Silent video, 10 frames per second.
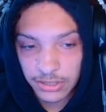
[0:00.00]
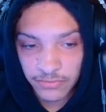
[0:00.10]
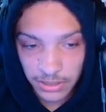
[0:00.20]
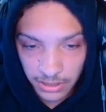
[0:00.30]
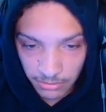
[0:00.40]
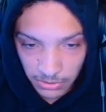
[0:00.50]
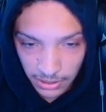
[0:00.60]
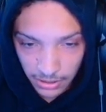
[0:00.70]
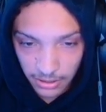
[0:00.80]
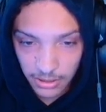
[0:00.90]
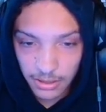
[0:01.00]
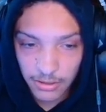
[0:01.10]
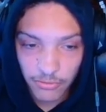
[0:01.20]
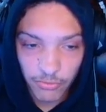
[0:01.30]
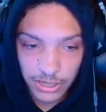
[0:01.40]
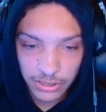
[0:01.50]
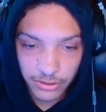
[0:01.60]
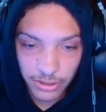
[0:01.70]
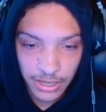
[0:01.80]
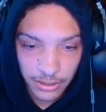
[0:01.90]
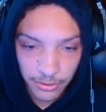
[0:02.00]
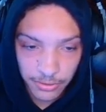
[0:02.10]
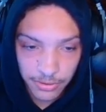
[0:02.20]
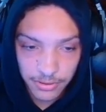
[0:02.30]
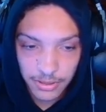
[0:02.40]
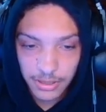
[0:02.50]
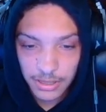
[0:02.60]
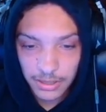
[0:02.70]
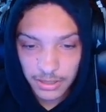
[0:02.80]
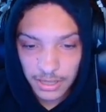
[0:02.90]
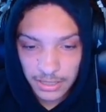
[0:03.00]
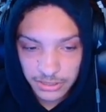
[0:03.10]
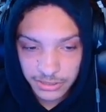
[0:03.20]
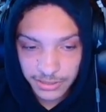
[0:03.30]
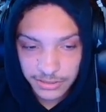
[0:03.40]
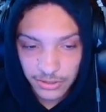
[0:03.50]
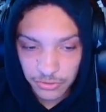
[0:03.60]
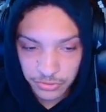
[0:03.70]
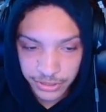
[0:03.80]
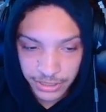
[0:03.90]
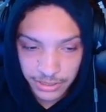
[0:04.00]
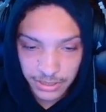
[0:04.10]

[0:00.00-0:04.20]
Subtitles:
a dummy, regular health, headshots only,